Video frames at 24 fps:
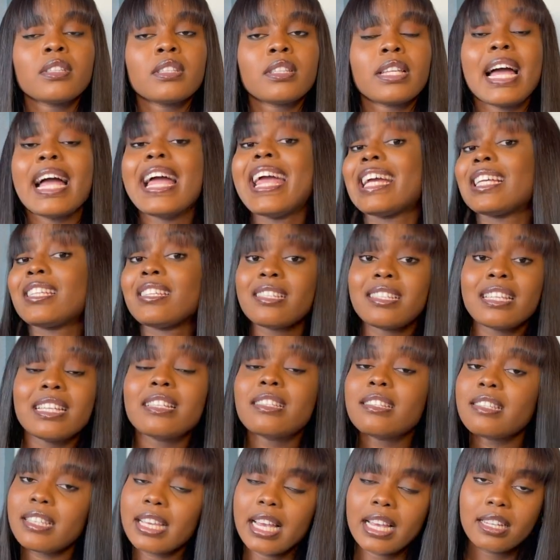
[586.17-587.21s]
that
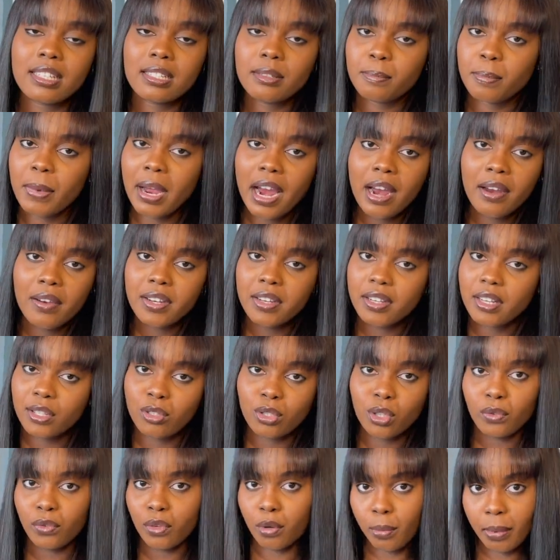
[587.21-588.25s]
exceeds the expiry
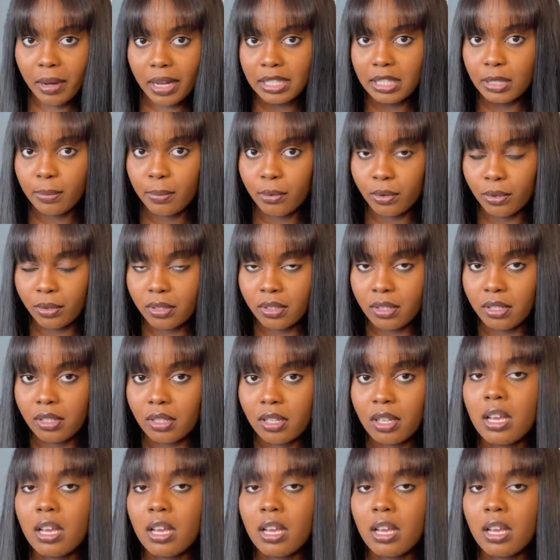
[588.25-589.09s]
date of your passport